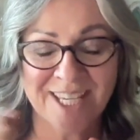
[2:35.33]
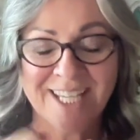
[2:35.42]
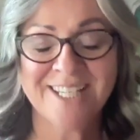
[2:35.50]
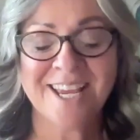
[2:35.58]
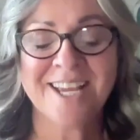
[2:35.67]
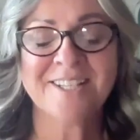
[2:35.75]

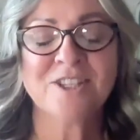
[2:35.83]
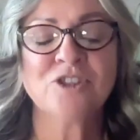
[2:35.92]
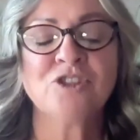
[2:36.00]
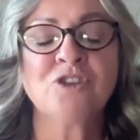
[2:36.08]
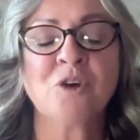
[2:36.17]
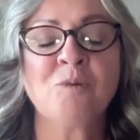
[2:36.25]
It takes
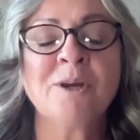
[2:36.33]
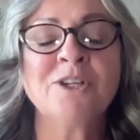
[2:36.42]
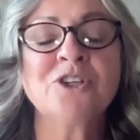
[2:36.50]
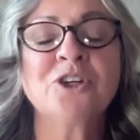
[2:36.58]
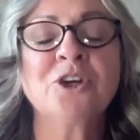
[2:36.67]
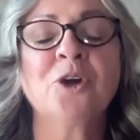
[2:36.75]
so
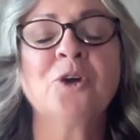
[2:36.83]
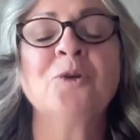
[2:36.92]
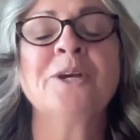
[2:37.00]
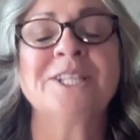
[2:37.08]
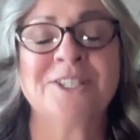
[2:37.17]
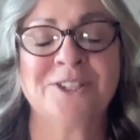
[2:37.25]
much
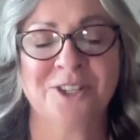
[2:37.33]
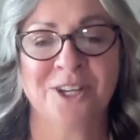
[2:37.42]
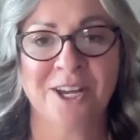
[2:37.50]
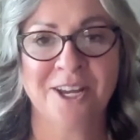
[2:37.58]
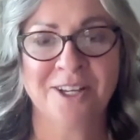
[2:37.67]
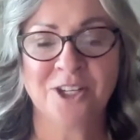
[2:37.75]
courage
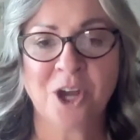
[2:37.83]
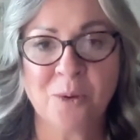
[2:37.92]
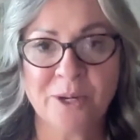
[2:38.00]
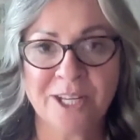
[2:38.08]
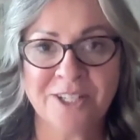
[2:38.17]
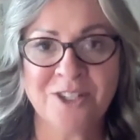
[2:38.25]
to
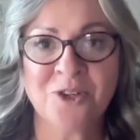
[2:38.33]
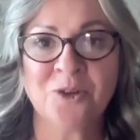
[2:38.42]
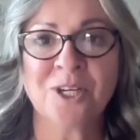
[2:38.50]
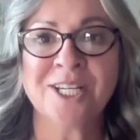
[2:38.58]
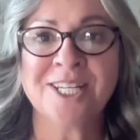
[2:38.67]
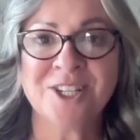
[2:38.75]
go against your
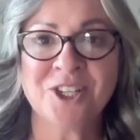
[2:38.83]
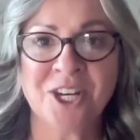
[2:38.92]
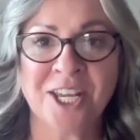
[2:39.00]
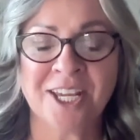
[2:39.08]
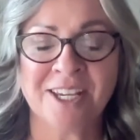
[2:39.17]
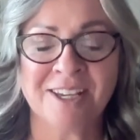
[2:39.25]

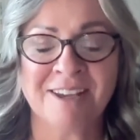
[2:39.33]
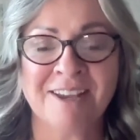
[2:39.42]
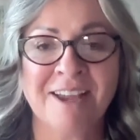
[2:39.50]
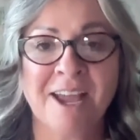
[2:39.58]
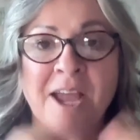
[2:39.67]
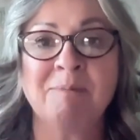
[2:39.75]
conditioning
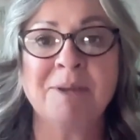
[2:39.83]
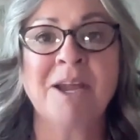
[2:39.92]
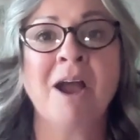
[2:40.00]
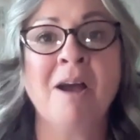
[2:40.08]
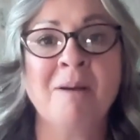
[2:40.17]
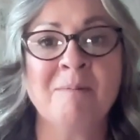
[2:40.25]
and
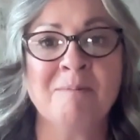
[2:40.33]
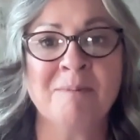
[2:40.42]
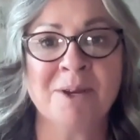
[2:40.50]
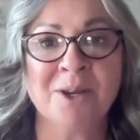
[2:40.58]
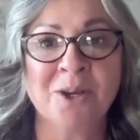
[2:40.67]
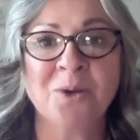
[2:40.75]

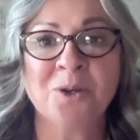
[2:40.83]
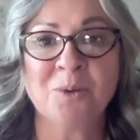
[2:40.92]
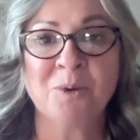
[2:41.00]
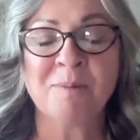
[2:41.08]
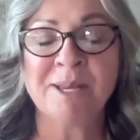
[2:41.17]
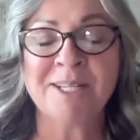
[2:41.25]
become who you
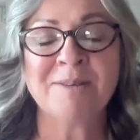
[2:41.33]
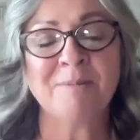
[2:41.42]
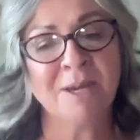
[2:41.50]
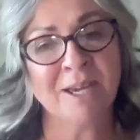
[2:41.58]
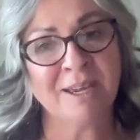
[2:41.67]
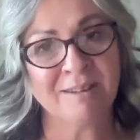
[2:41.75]
were meant to
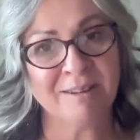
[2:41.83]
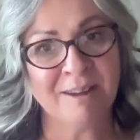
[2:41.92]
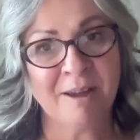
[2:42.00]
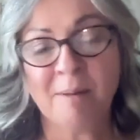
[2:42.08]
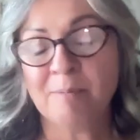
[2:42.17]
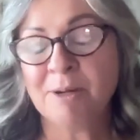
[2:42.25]
be,
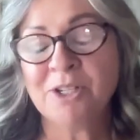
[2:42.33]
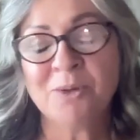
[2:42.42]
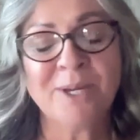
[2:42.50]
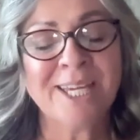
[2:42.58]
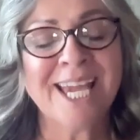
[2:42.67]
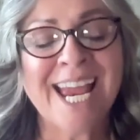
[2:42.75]
but
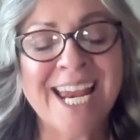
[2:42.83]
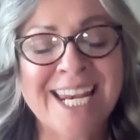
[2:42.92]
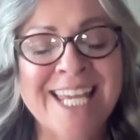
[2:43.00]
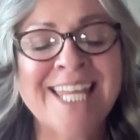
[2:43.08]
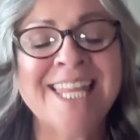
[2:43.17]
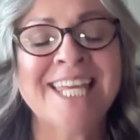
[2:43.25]
doing
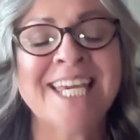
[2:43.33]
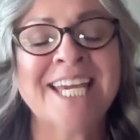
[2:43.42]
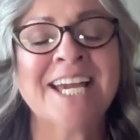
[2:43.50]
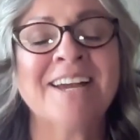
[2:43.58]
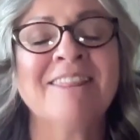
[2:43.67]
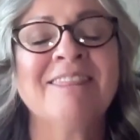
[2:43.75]

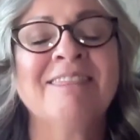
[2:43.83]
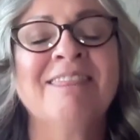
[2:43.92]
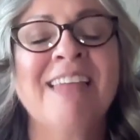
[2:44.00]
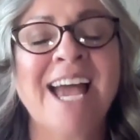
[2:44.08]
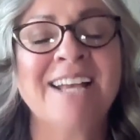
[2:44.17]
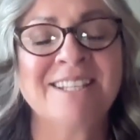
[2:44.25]
anything
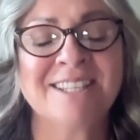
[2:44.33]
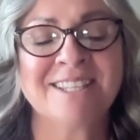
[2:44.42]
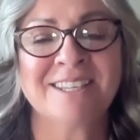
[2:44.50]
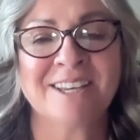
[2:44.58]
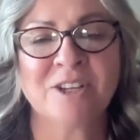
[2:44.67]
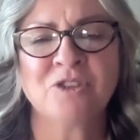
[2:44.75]

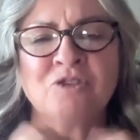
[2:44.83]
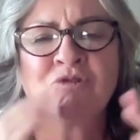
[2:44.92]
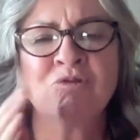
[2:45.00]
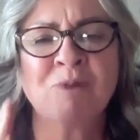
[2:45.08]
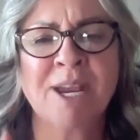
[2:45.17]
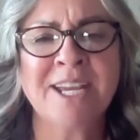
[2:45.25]
less
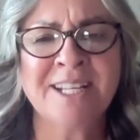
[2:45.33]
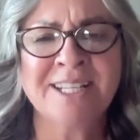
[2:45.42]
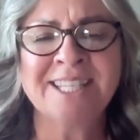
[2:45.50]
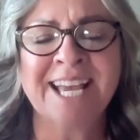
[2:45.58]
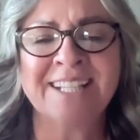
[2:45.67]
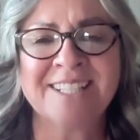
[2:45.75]

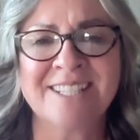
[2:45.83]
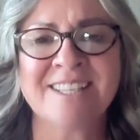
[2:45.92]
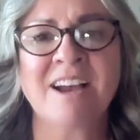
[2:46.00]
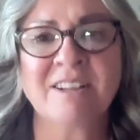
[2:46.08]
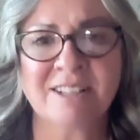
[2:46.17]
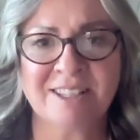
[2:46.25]
drains and
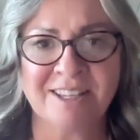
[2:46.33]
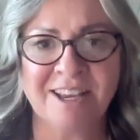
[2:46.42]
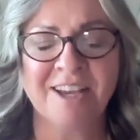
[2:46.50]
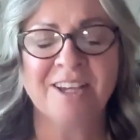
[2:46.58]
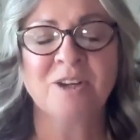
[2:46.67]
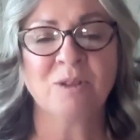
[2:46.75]
sucks
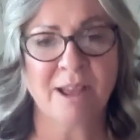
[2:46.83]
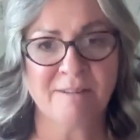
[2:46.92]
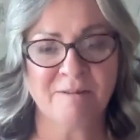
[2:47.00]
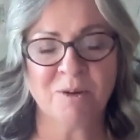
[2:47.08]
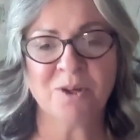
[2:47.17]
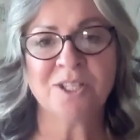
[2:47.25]
your
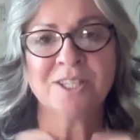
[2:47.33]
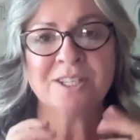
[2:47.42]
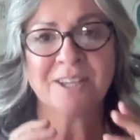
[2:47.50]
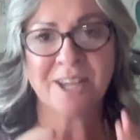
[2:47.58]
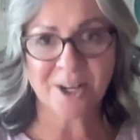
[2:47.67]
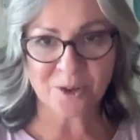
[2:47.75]
life force
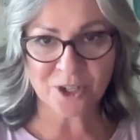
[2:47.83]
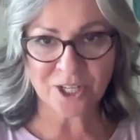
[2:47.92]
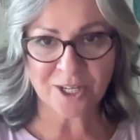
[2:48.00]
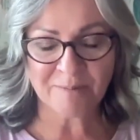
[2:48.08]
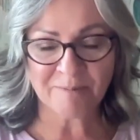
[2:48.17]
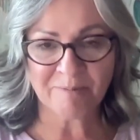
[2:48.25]

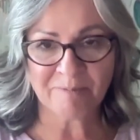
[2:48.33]
energy.